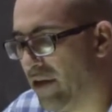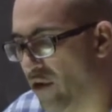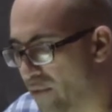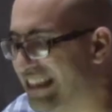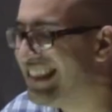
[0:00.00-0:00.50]

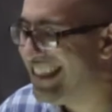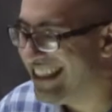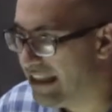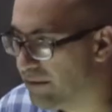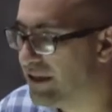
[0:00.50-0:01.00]
the
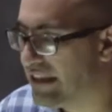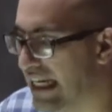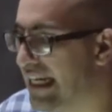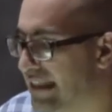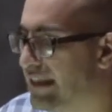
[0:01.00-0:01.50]
resident liberal
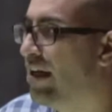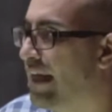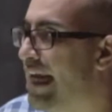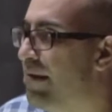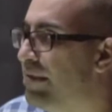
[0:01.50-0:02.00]
Zionists
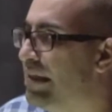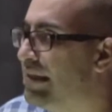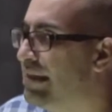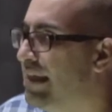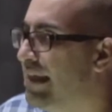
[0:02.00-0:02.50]
on
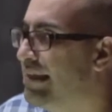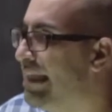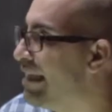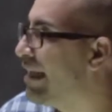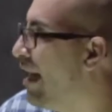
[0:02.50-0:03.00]
campus didn't